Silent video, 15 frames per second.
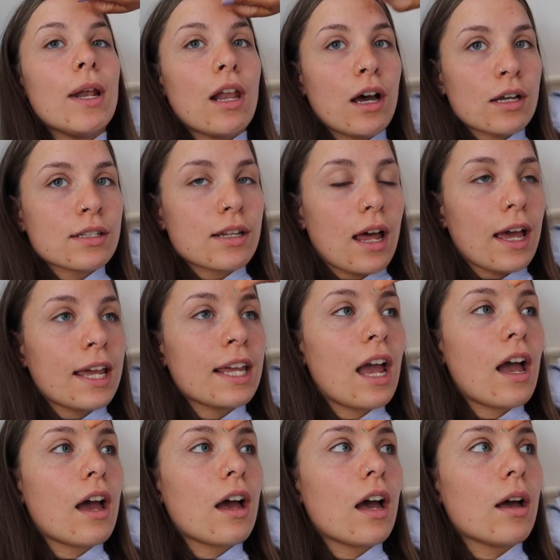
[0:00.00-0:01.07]
But last
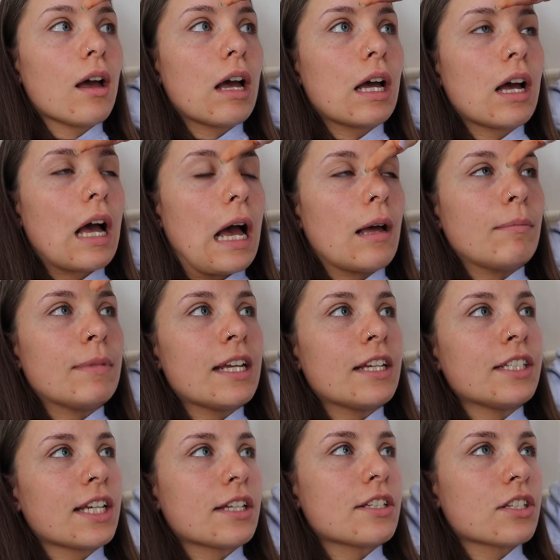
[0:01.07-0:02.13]
night, me
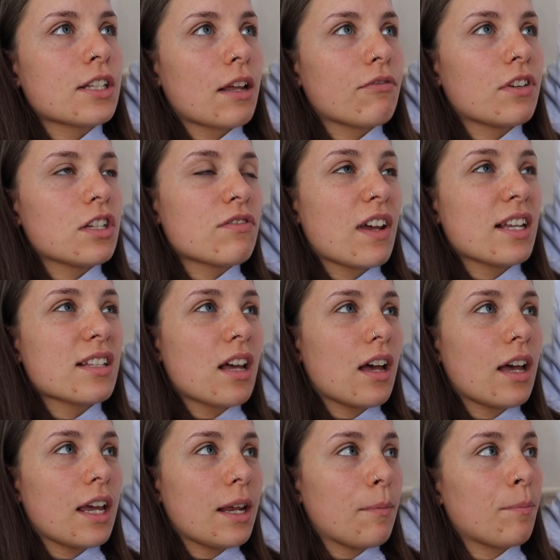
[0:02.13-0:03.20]
and Jed just like finished
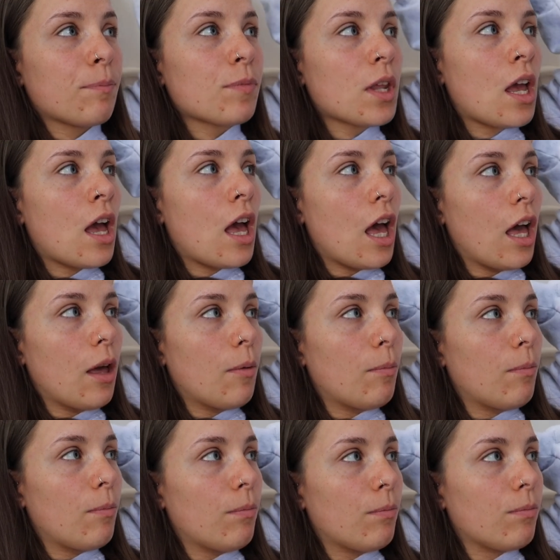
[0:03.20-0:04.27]
FaceTime.
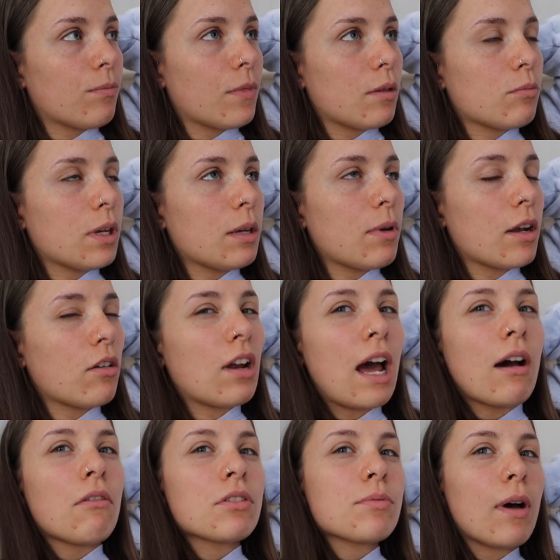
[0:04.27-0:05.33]
We went on a
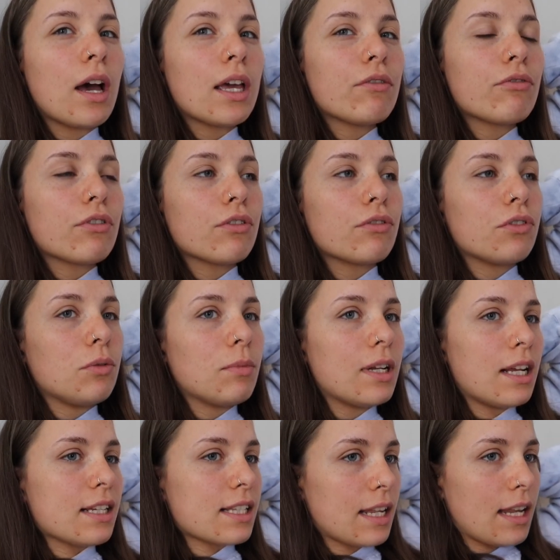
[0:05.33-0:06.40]
house party for a few
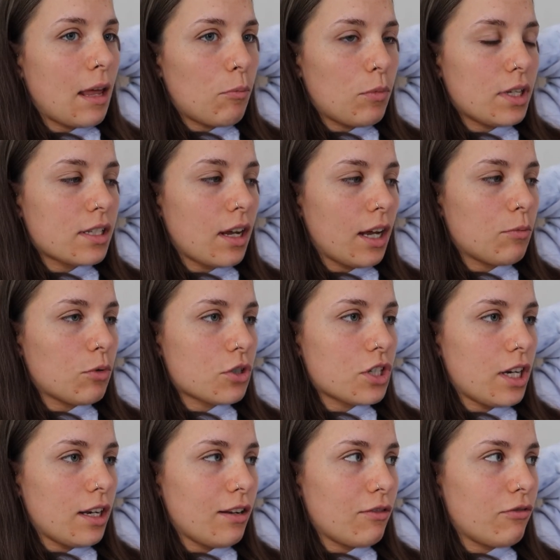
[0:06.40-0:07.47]
minutes and then we started
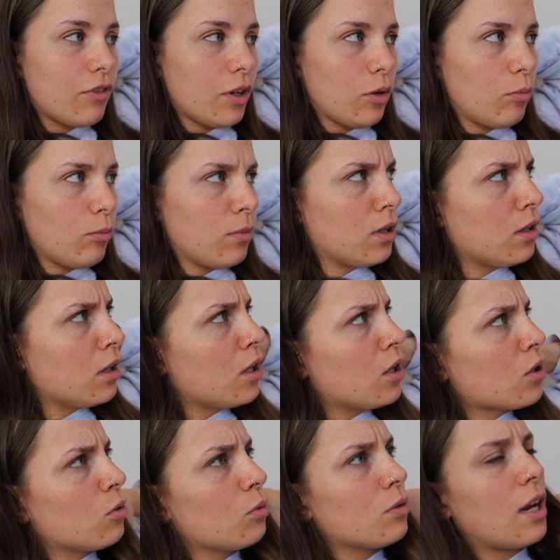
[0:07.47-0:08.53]
watching a film
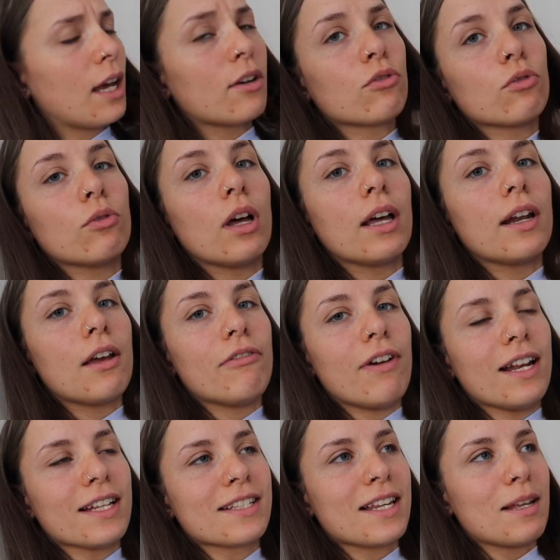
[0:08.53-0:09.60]
called Nightcrawler and I
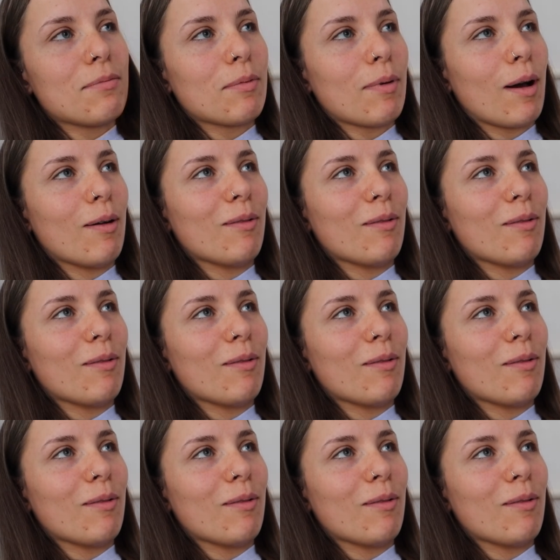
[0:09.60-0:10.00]
fell asleep